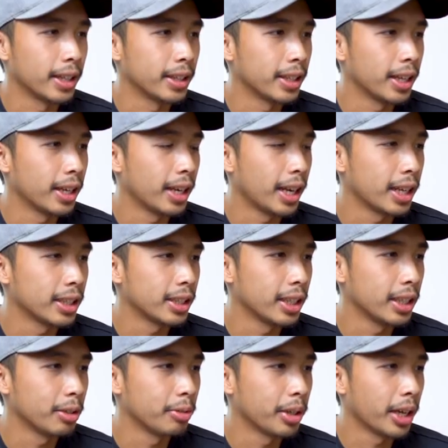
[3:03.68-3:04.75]
And then
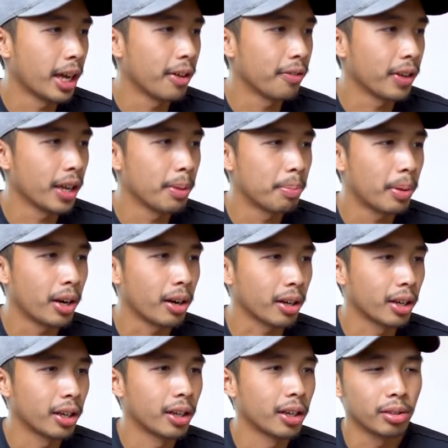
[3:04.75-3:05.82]
lastly, we have a park.
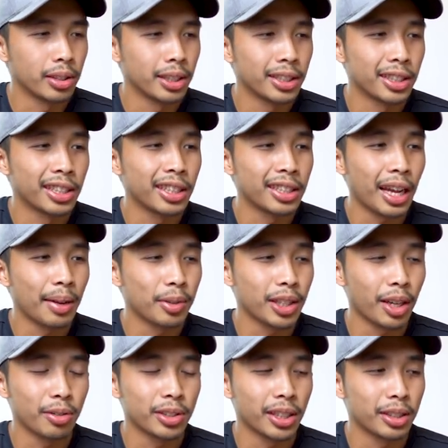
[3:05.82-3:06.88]
So this is the time that
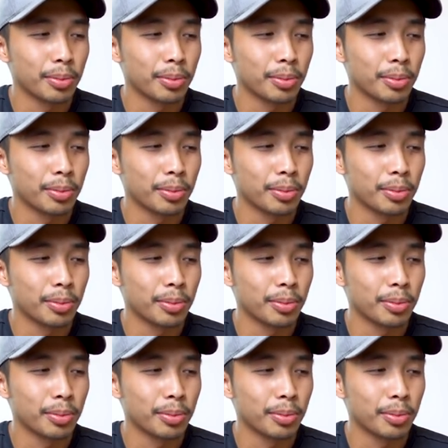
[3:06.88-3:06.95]
I was